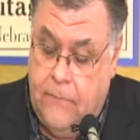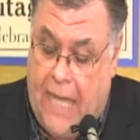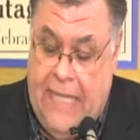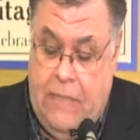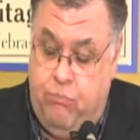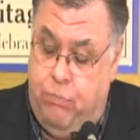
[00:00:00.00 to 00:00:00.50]

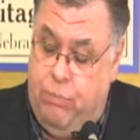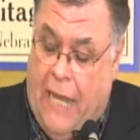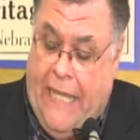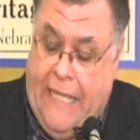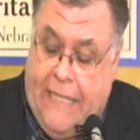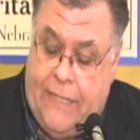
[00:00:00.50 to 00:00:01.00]
I ain't
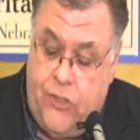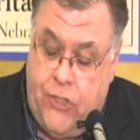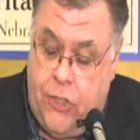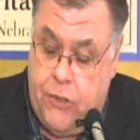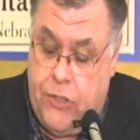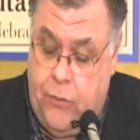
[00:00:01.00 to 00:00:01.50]
playing
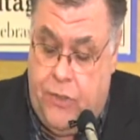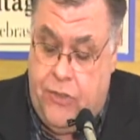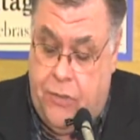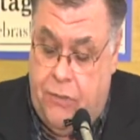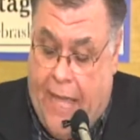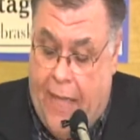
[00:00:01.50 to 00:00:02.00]
church
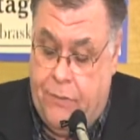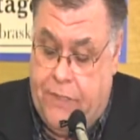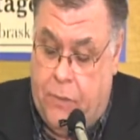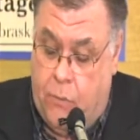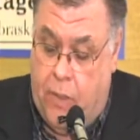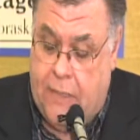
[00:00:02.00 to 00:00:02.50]
with you now,
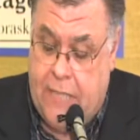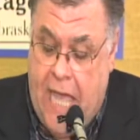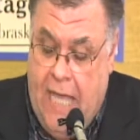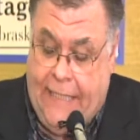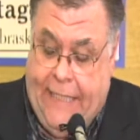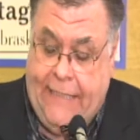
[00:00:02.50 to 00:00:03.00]
dear ones.
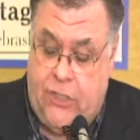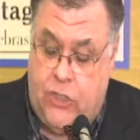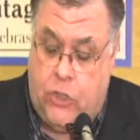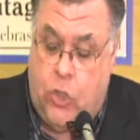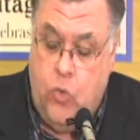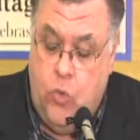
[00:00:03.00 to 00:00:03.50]
I ain't
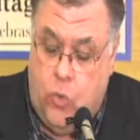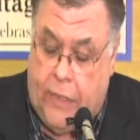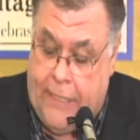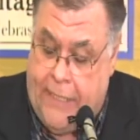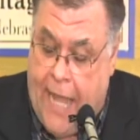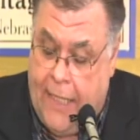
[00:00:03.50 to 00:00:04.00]

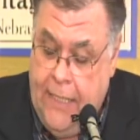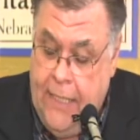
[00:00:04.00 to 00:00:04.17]
schooling you.